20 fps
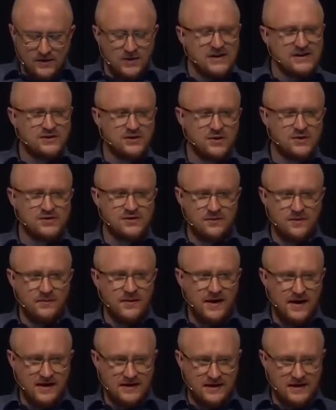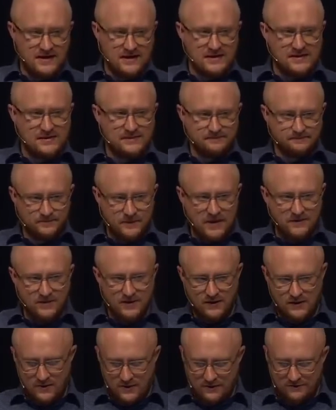so he stole some of my ideas,
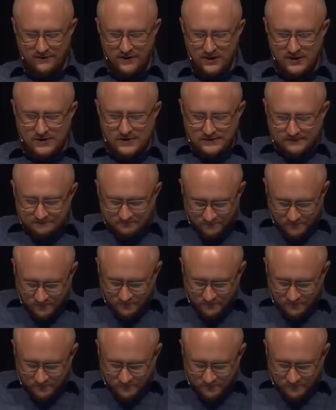even though he went first.